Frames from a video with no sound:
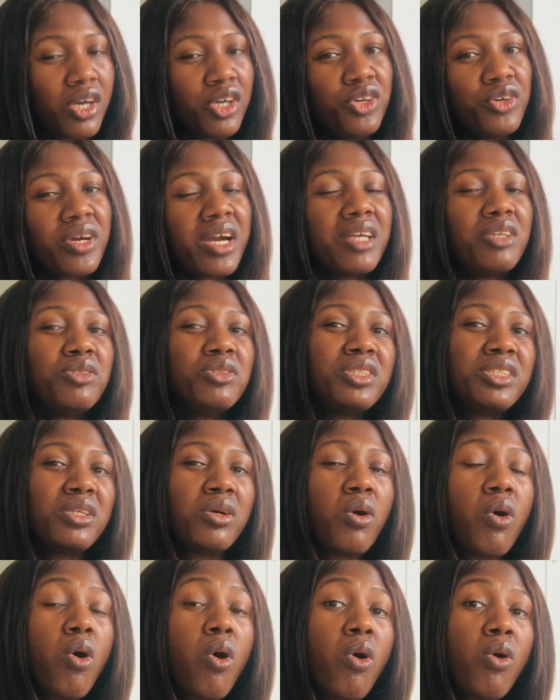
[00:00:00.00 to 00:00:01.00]
You can use
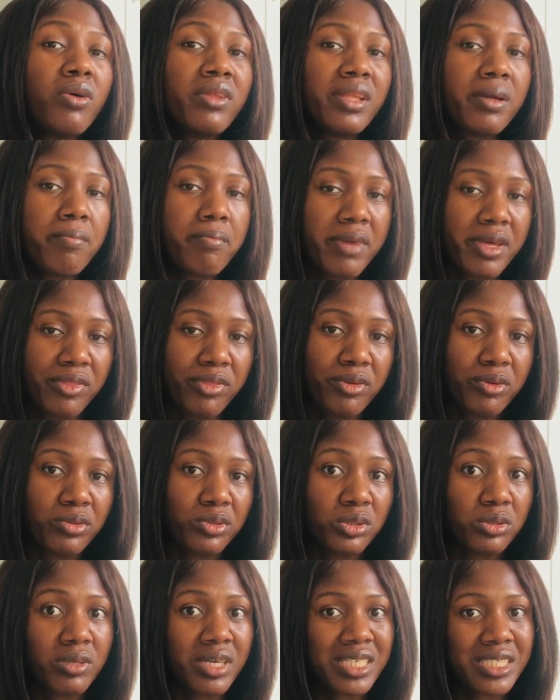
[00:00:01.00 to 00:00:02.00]
the other
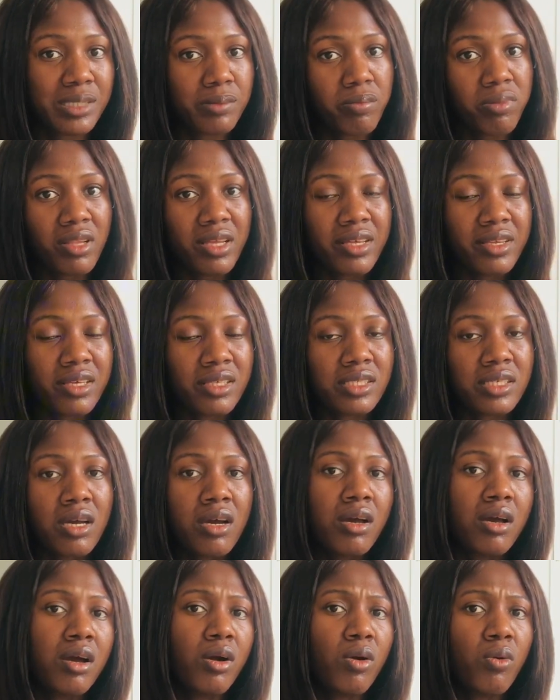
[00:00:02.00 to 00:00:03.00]
method to explain it.
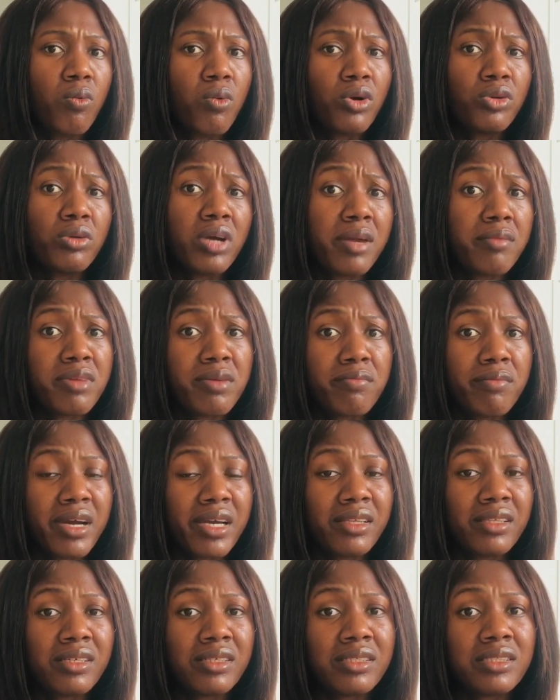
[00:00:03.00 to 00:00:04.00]
What do I mean
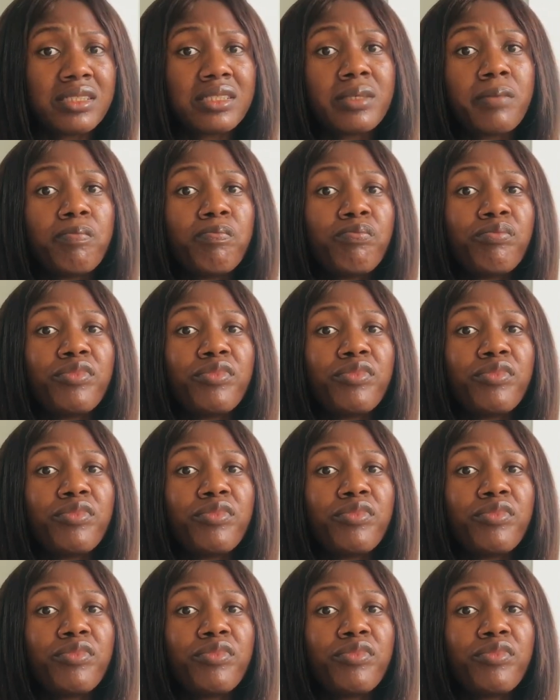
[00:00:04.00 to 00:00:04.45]
by this?